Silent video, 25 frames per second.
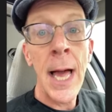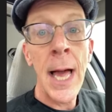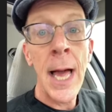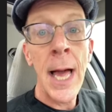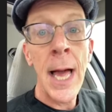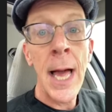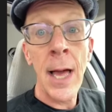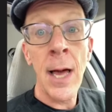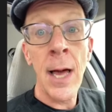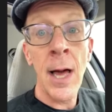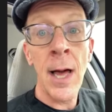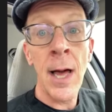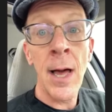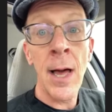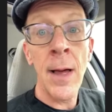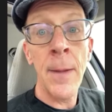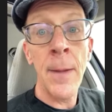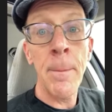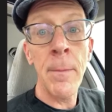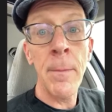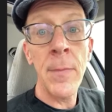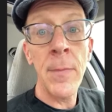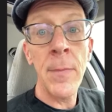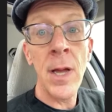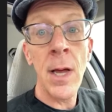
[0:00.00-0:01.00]
a
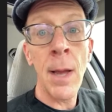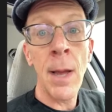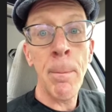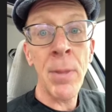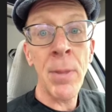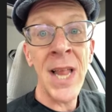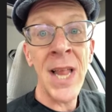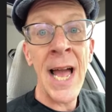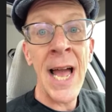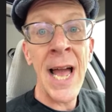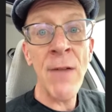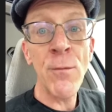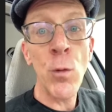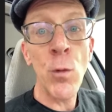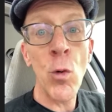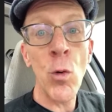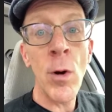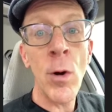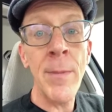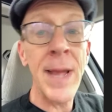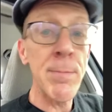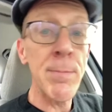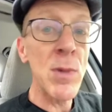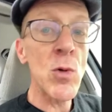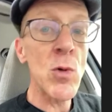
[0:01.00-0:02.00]
platform, and
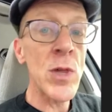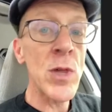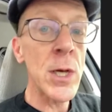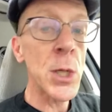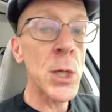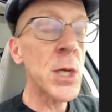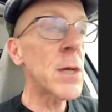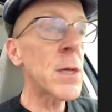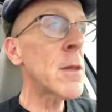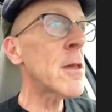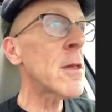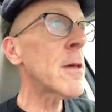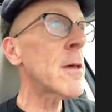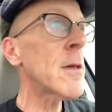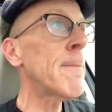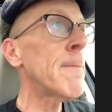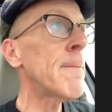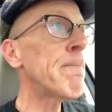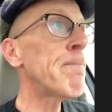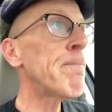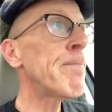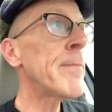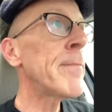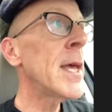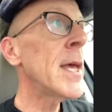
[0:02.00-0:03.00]
musicians.
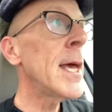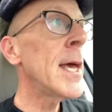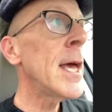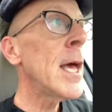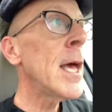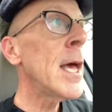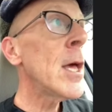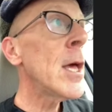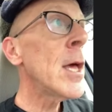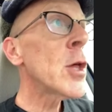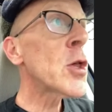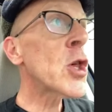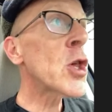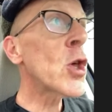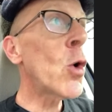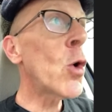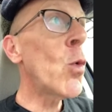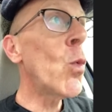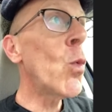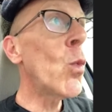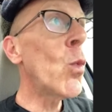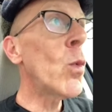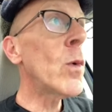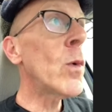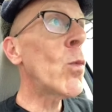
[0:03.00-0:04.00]
So
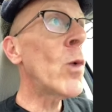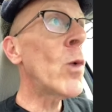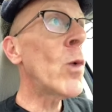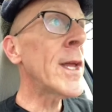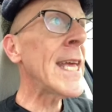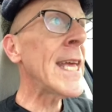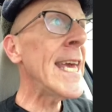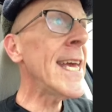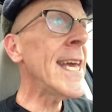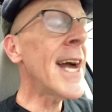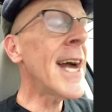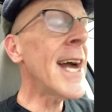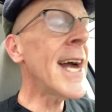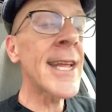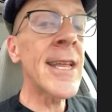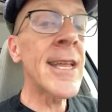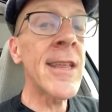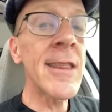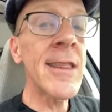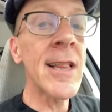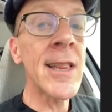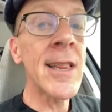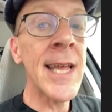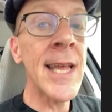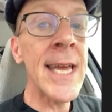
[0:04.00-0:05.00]
when he got into the
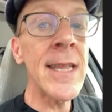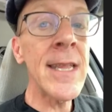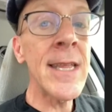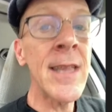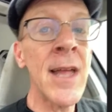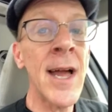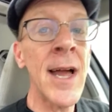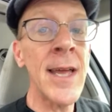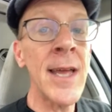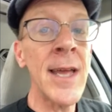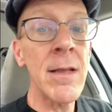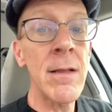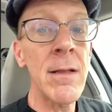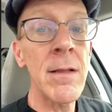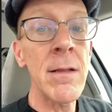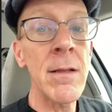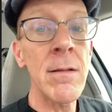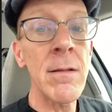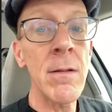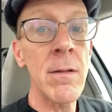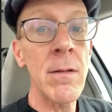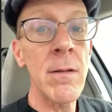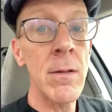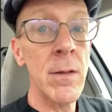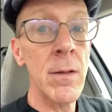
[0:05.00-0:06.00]
late night
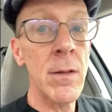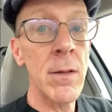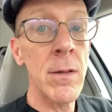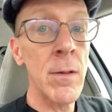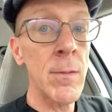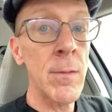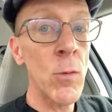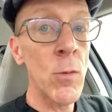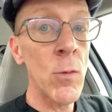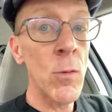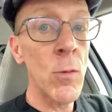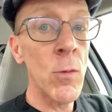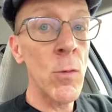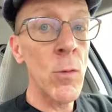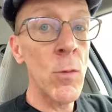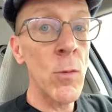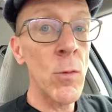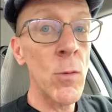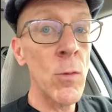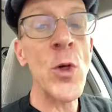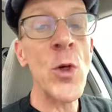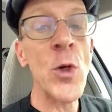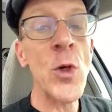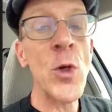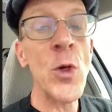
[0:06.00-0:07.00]

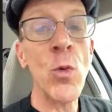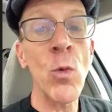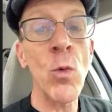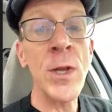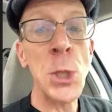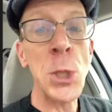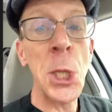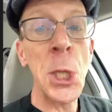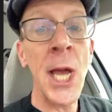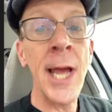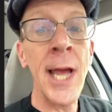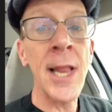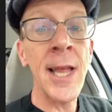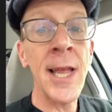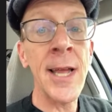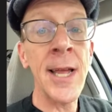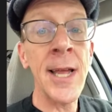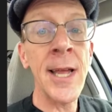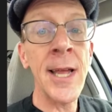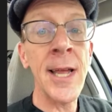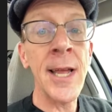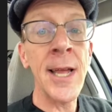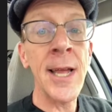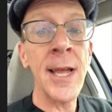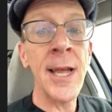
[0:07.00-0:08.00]
wars with Jay Leno,
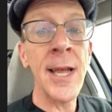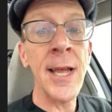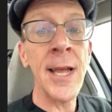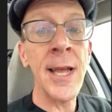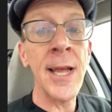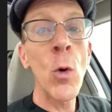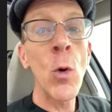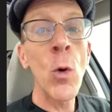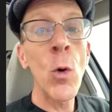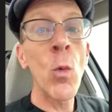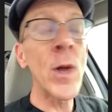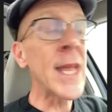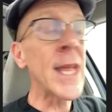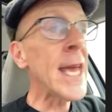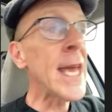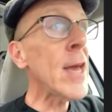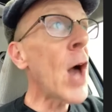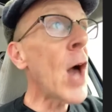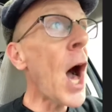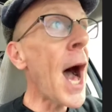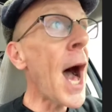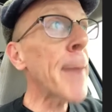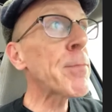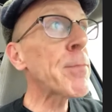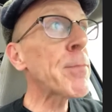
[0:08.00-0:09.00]
when he
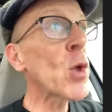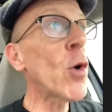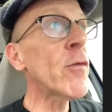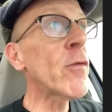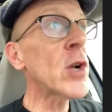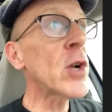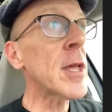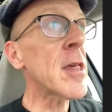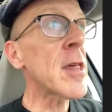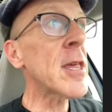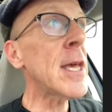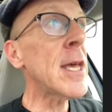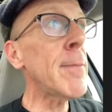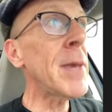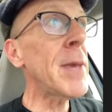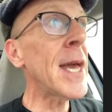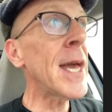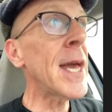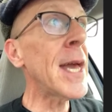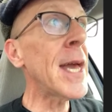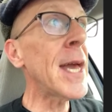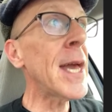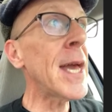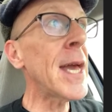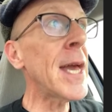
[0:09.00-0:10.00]
hopped over to CBS
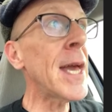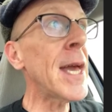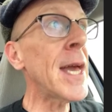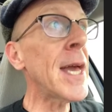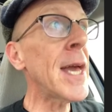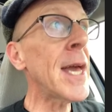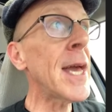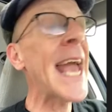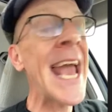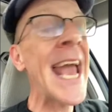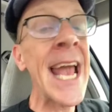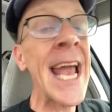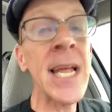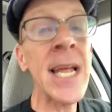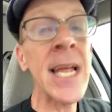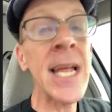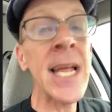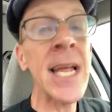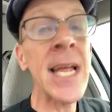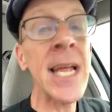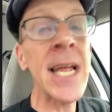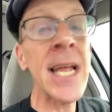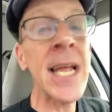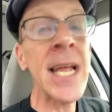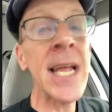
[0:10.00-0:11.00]
and essentially handed them
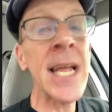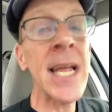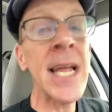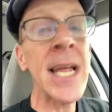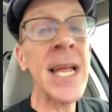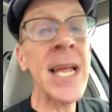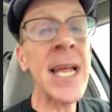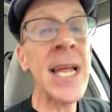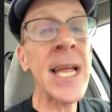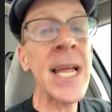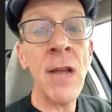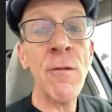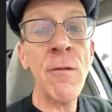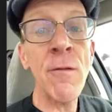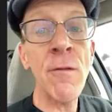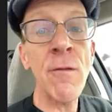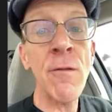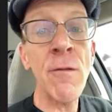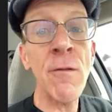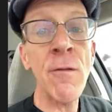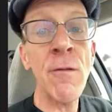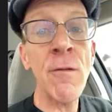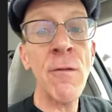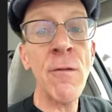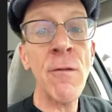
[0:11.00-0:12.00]
a late night
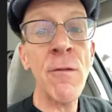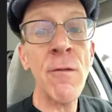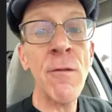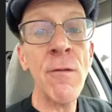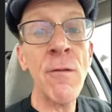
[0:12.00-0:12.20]
franchise,